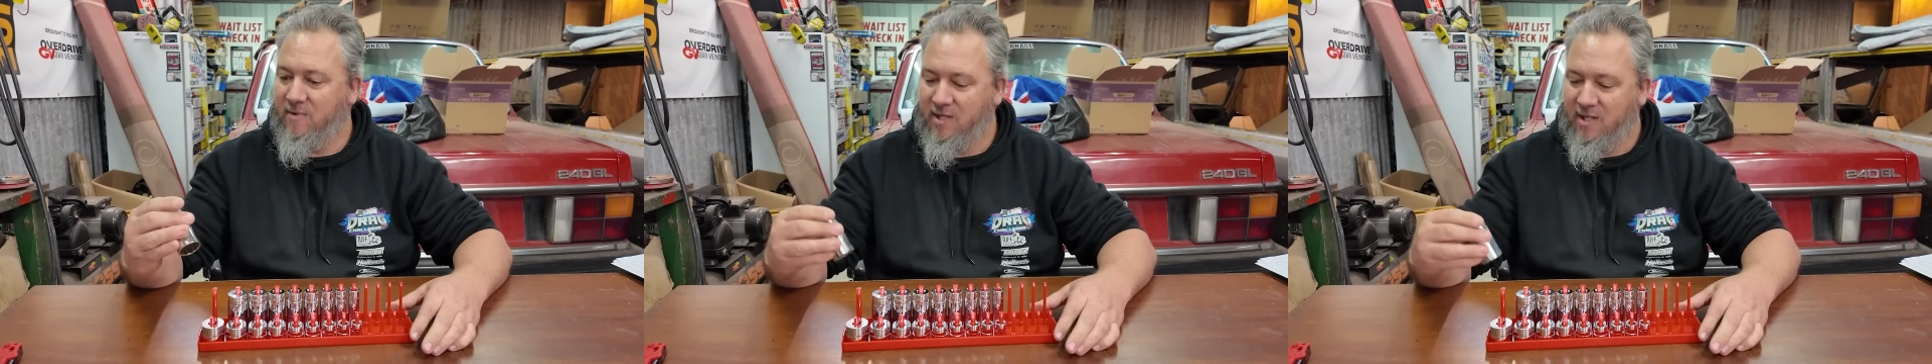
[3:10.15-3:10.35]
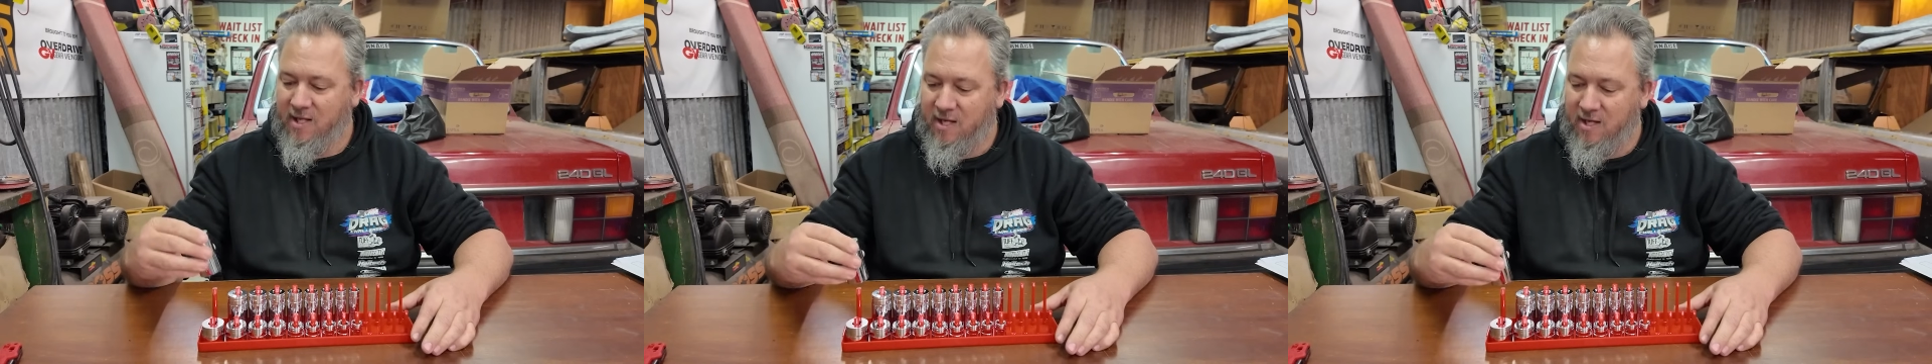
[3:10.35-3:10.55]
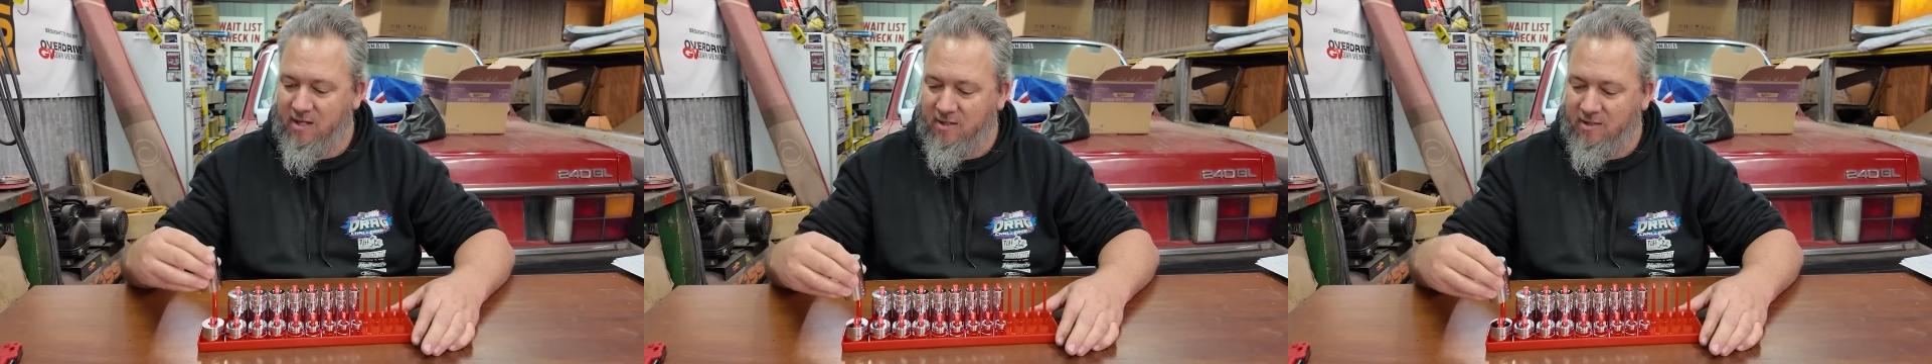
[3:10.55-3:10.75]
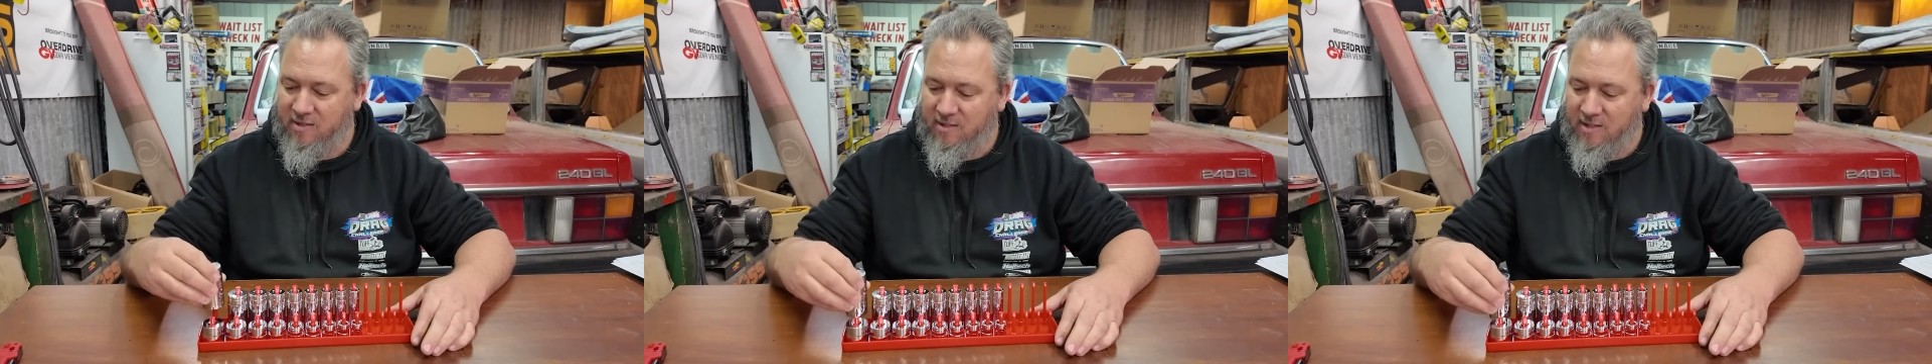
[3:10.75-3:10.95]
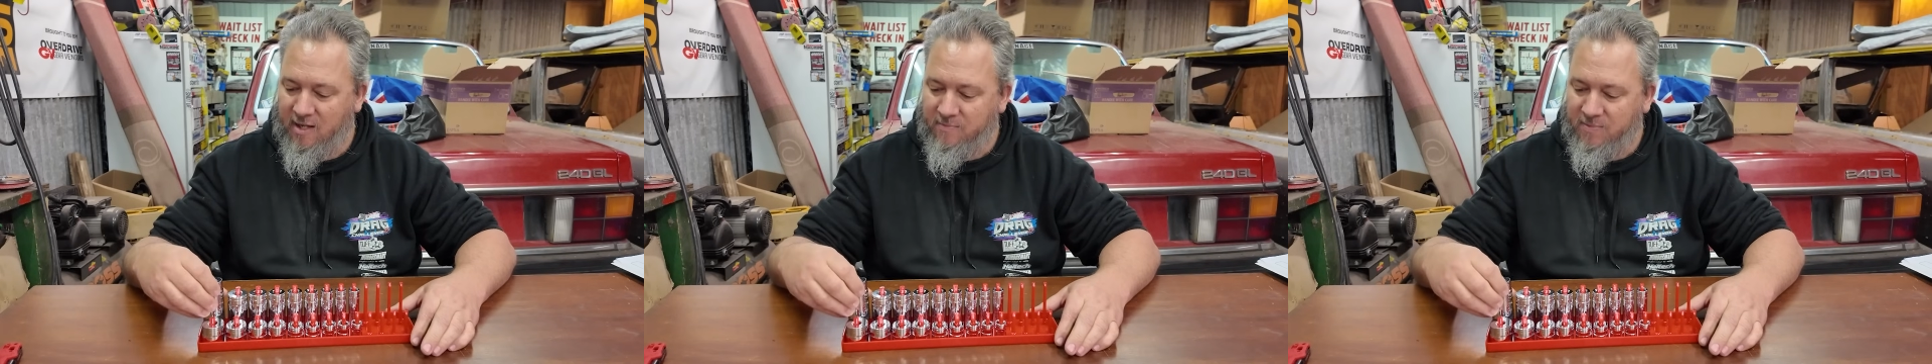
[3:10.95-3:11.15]
that
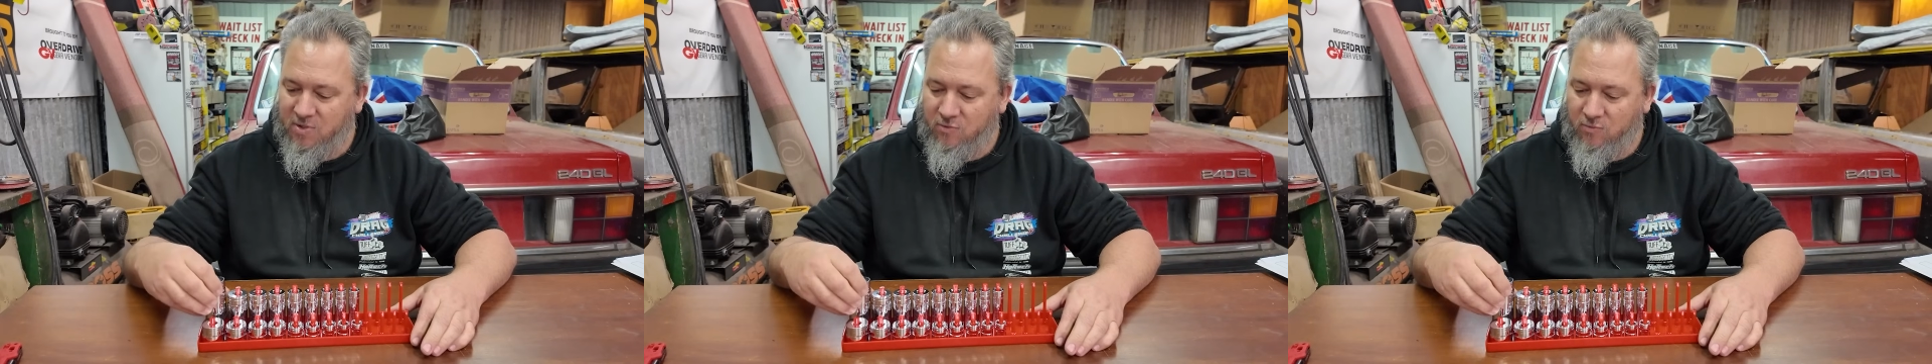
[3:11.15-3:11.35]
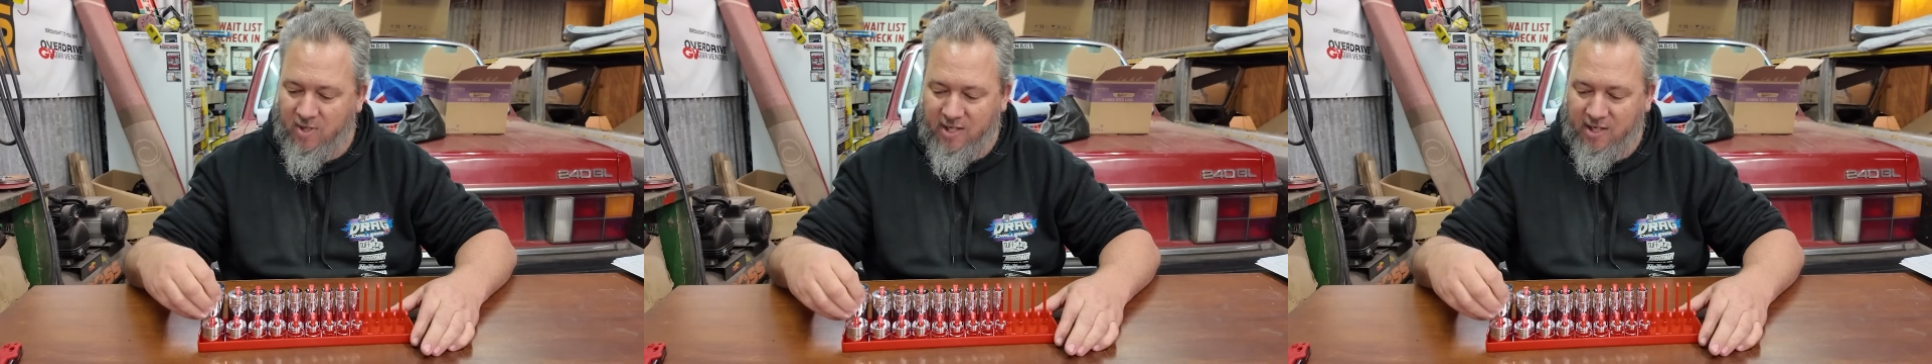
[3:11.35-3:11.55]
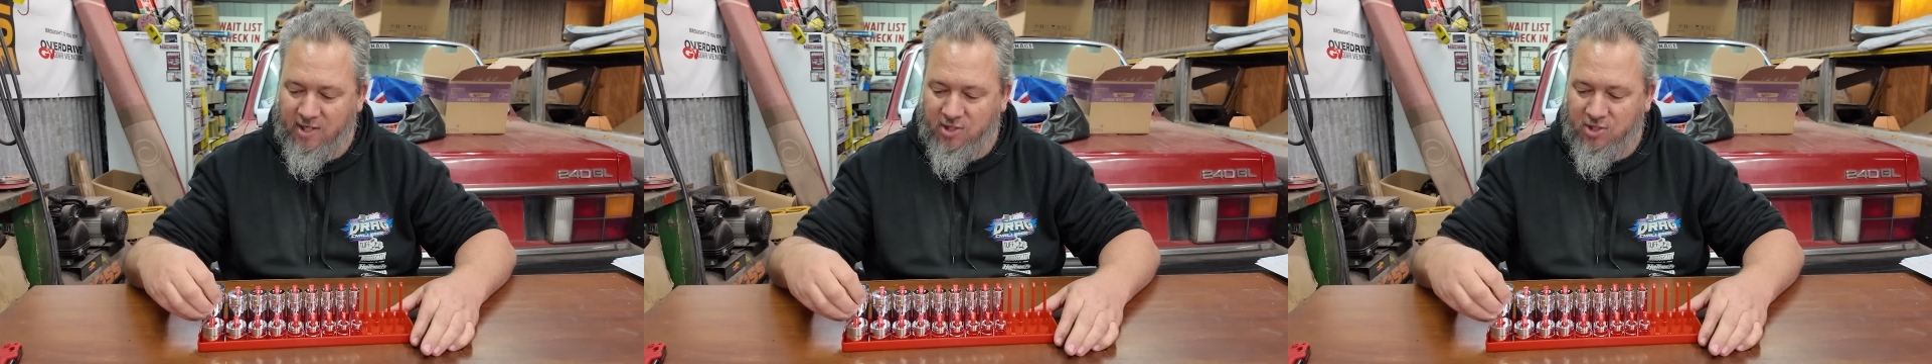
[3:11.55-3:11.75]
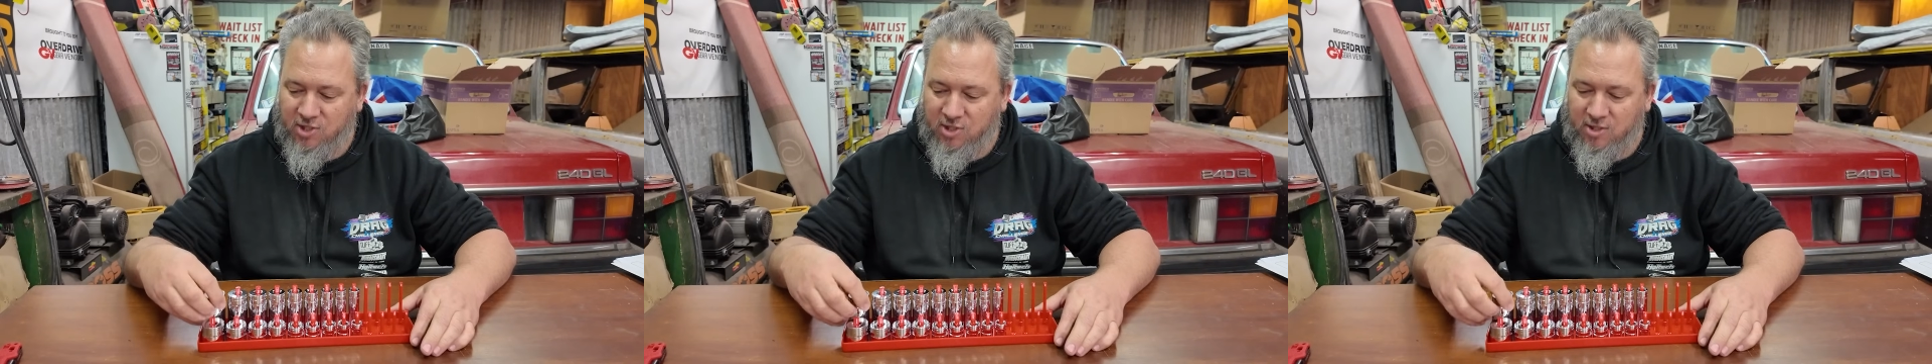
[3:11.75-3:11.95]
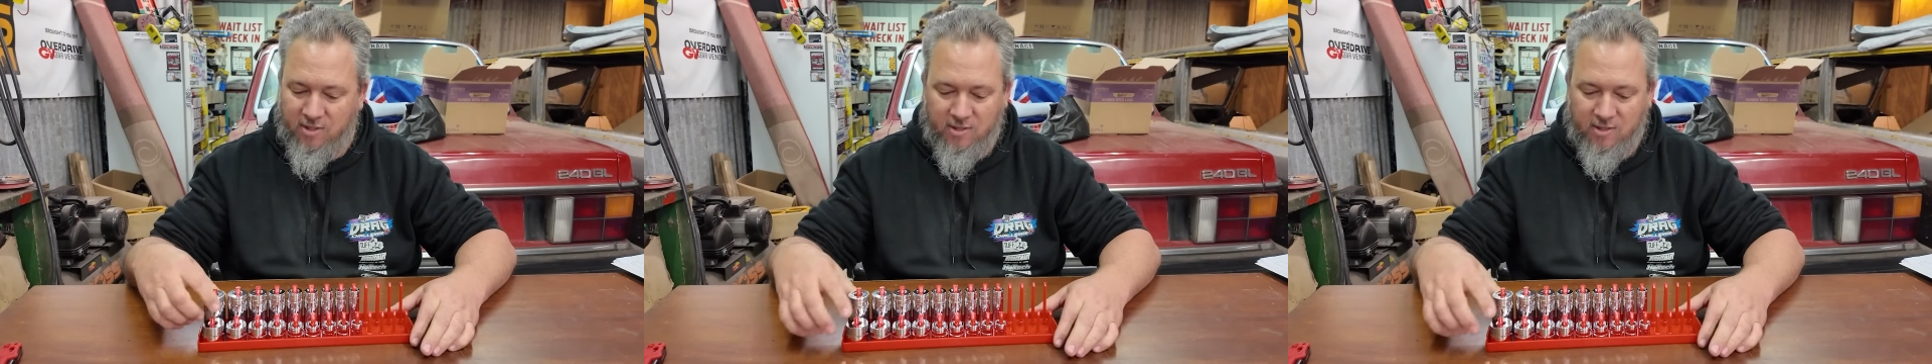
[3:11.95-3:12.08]
goes up to 1 inch,